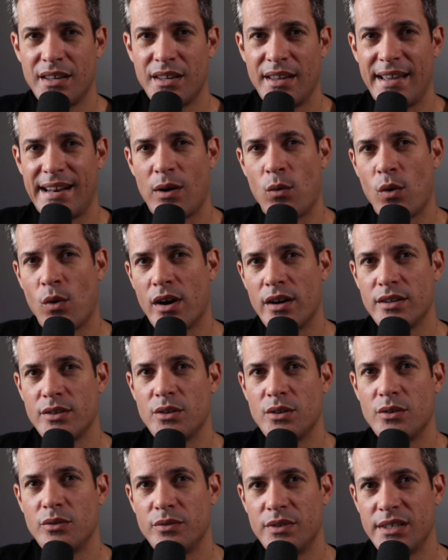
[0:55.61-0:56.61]
And I want to
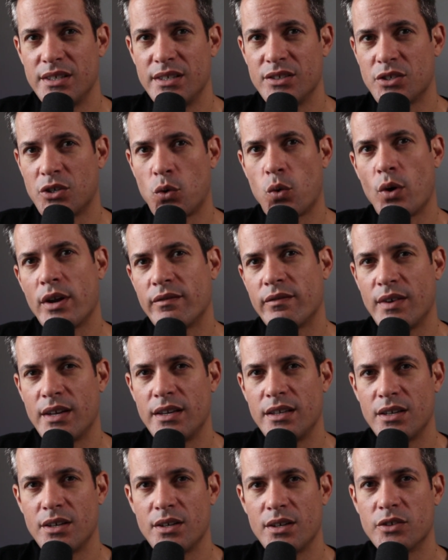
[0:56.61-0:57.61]
do these quick
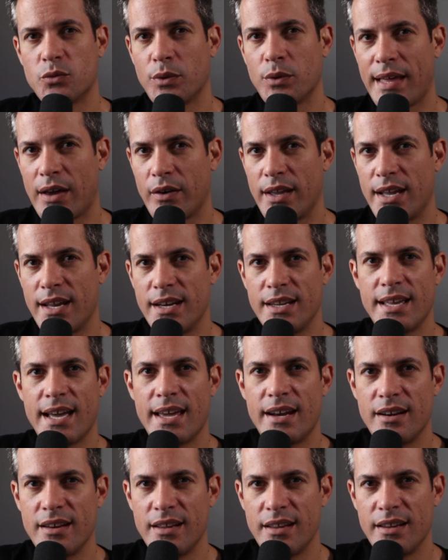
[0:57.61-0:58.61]
videos without any
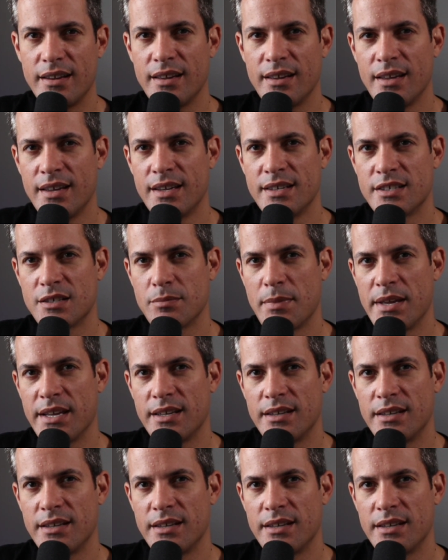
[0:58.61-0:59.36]
editing to make it